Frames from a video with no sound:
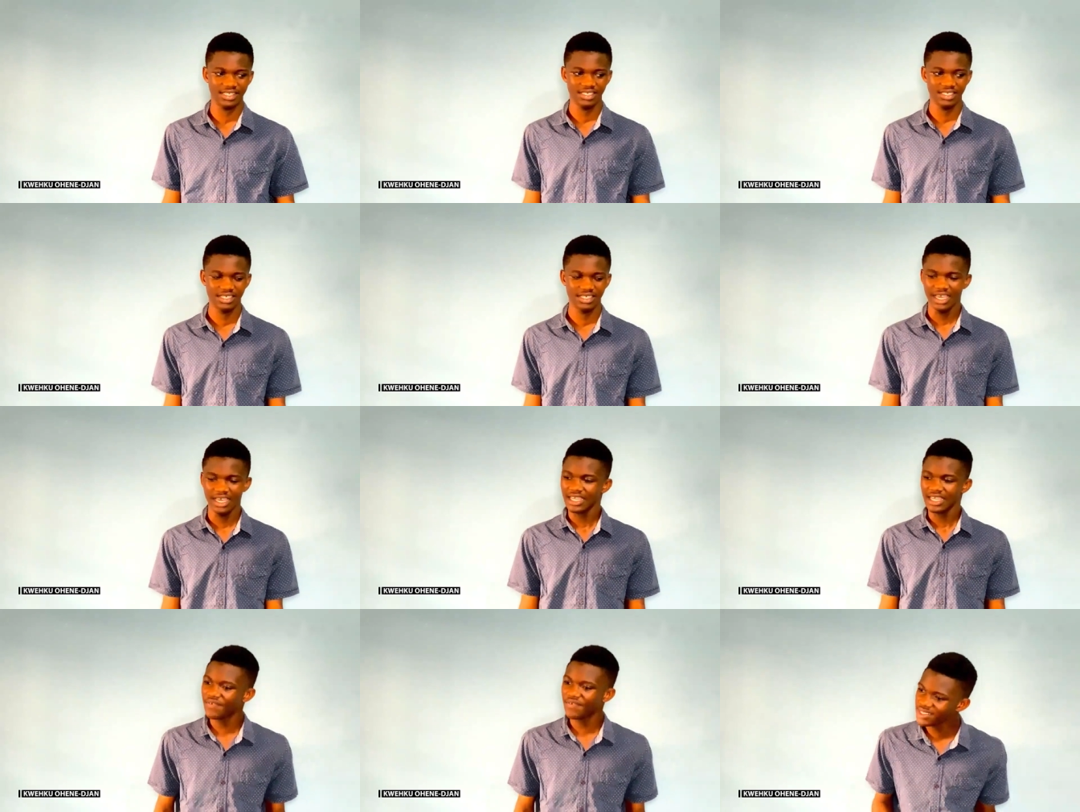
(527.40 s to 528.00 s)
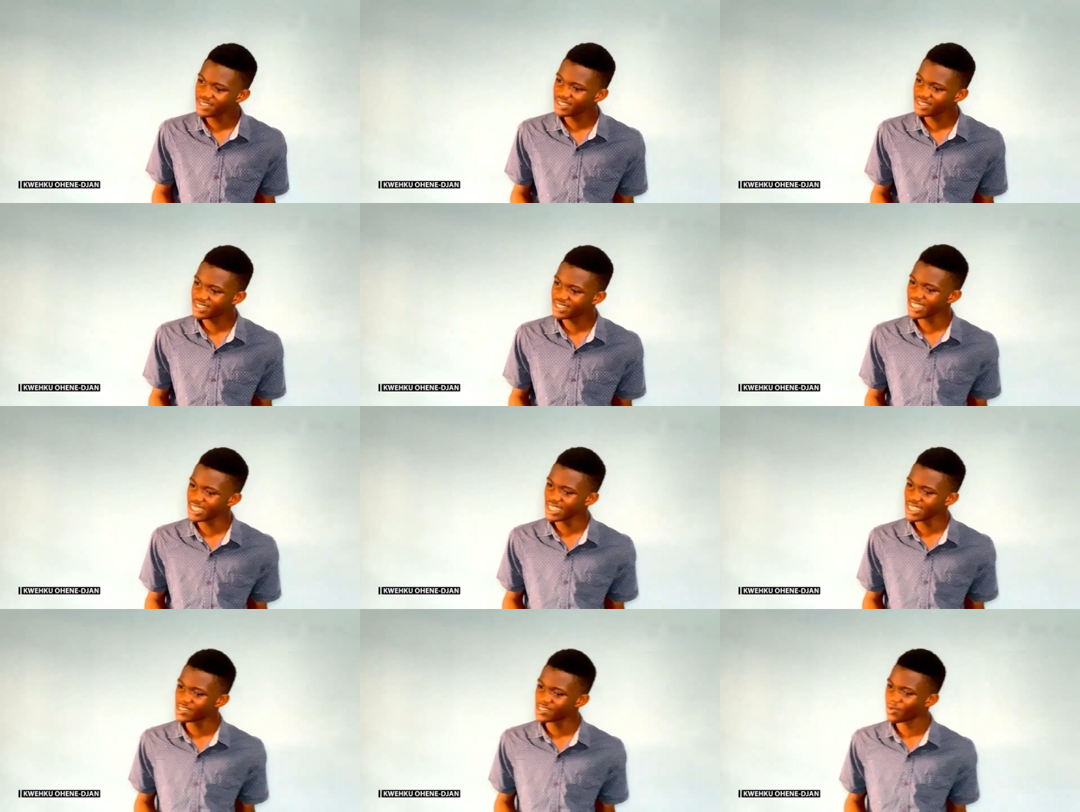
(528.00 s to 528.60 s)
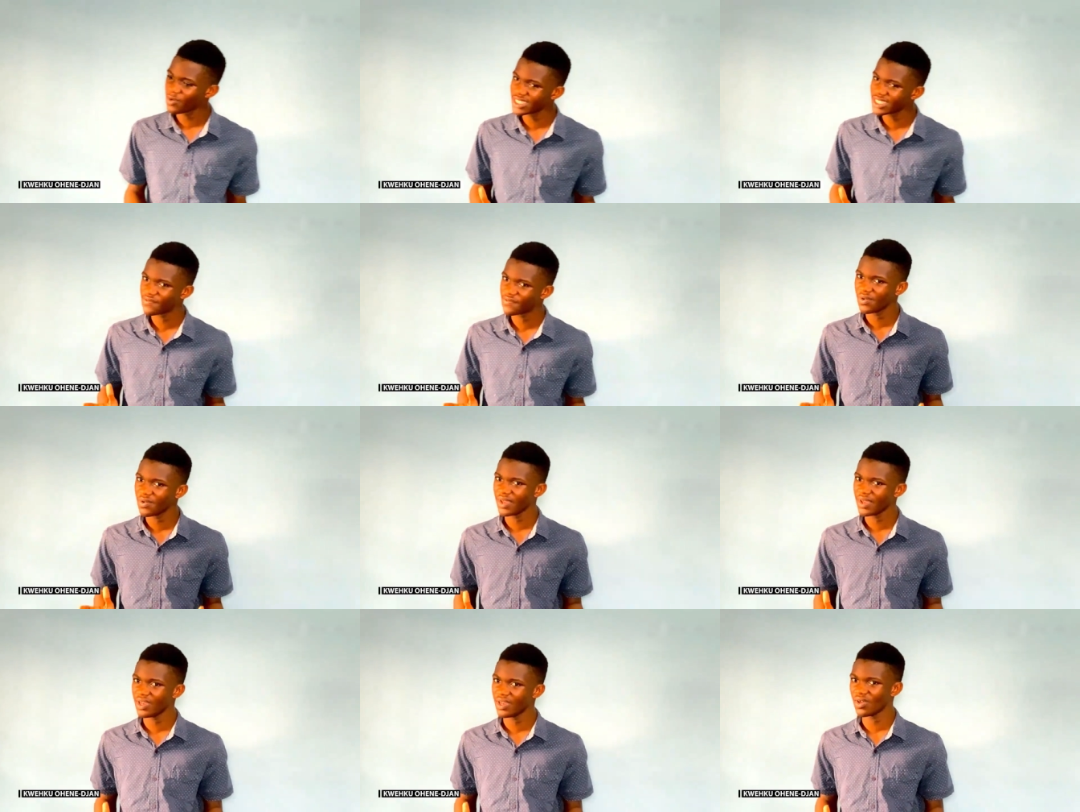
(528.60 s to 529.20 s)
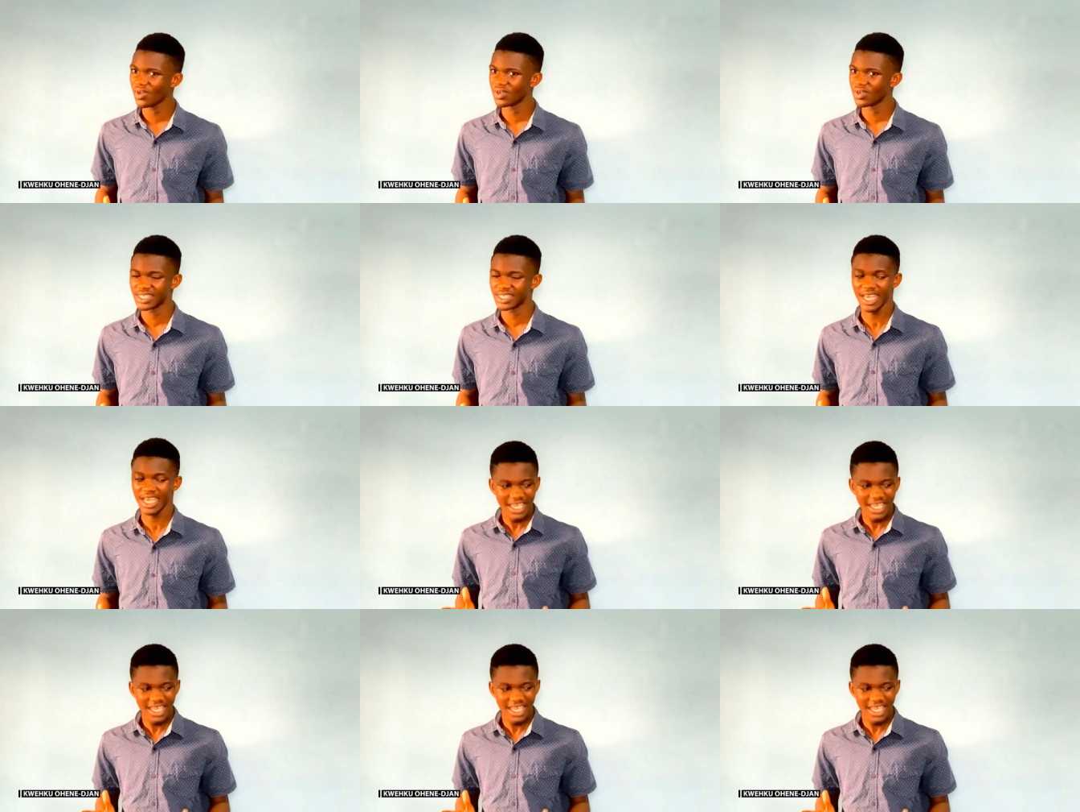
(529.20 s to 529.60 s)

The Pharisees were just following laws.